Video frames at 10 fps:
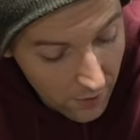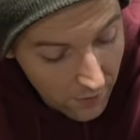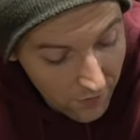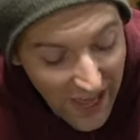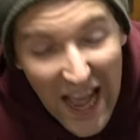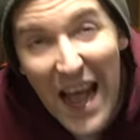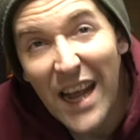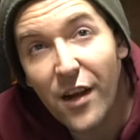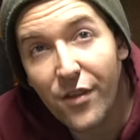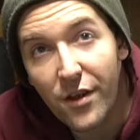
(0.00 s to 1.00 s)
the
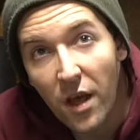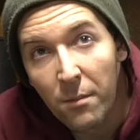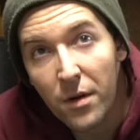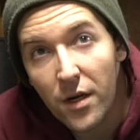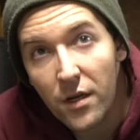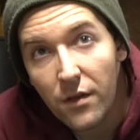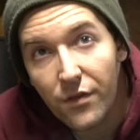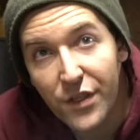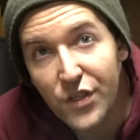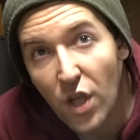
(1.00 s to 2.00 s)
higher the number,
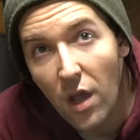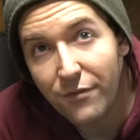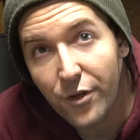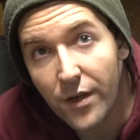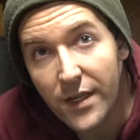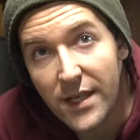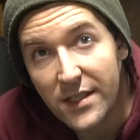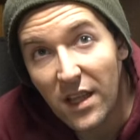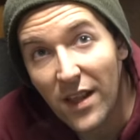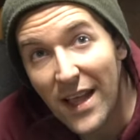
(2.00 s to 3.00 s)
the softer it is.
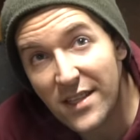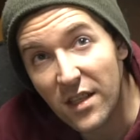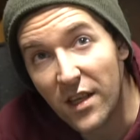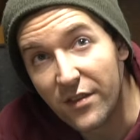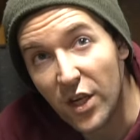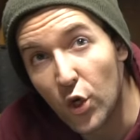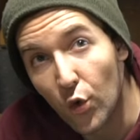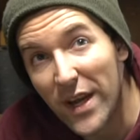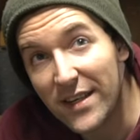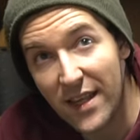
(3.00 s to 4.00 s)
The, that's the, the
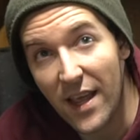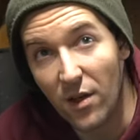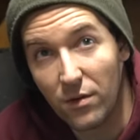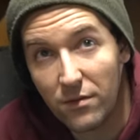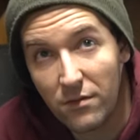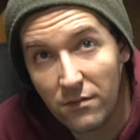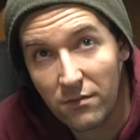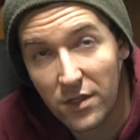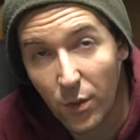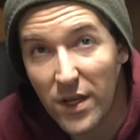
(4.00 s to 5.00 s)
grit count.
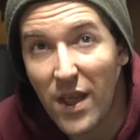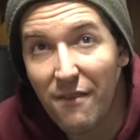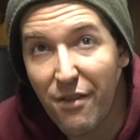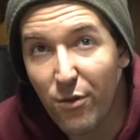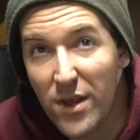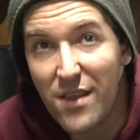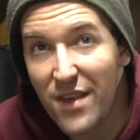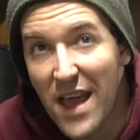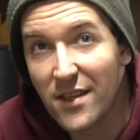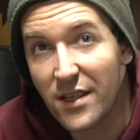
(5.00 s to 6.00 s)
So when you have
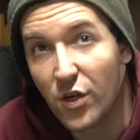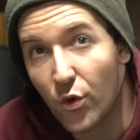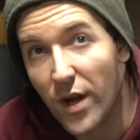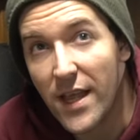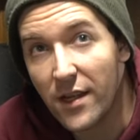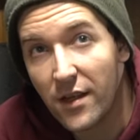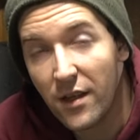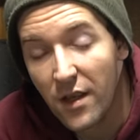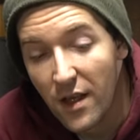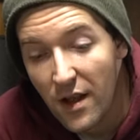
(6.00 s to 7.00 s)
3,000 grit,
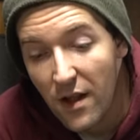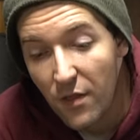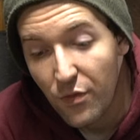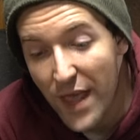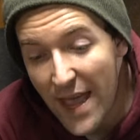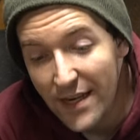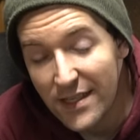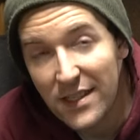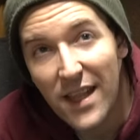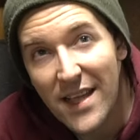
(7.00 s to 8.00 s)
that
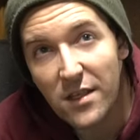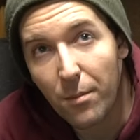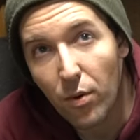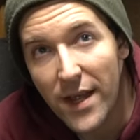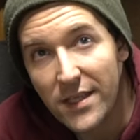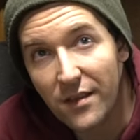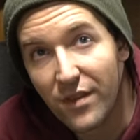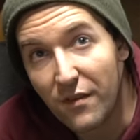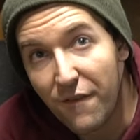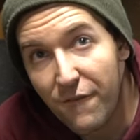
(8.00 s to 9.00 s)
is less abrasive
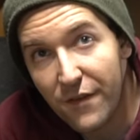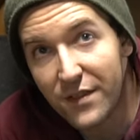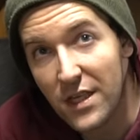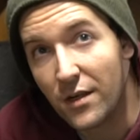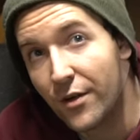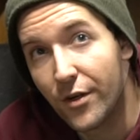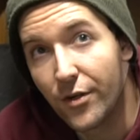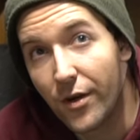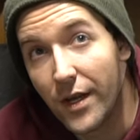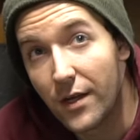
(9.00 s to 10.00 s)
than 1500
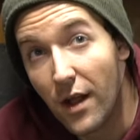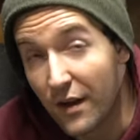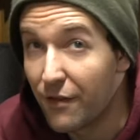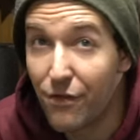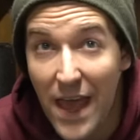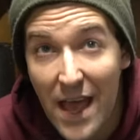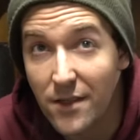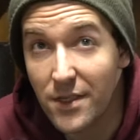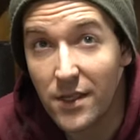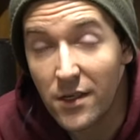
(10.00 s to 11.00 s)
grit.
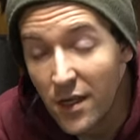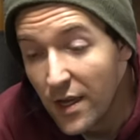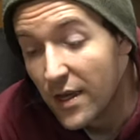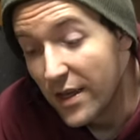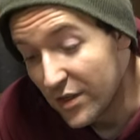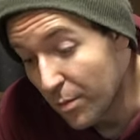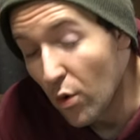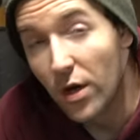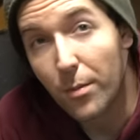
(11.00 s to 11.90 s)
1000 is more